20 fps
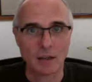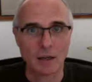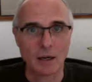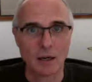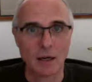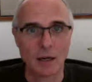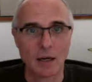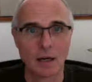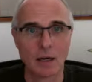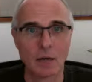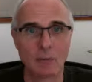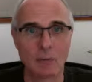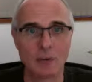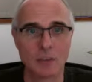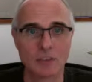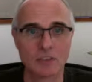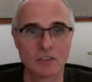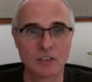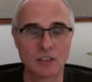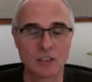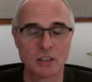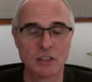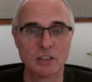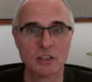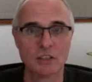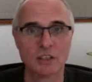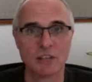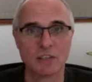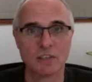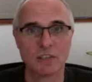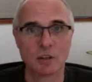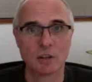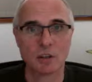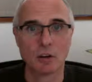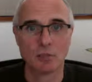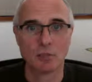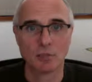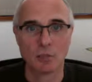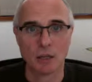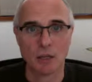uh, we'd have certainly saved a lot
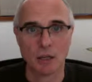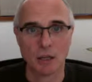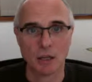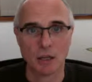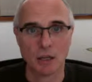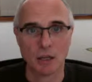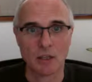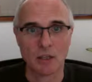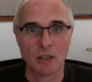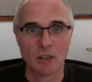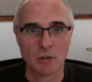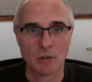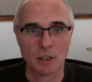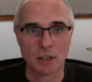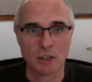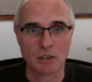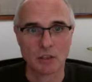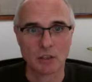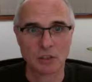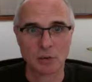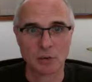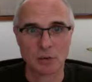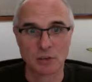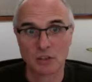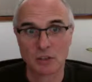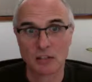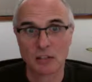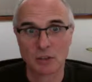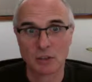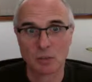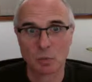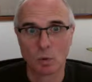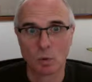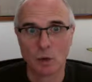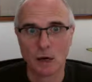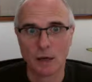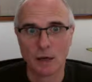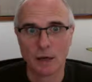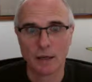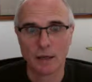of money in doing so. So that's
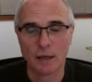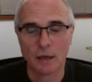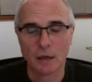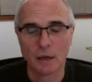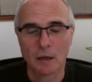why.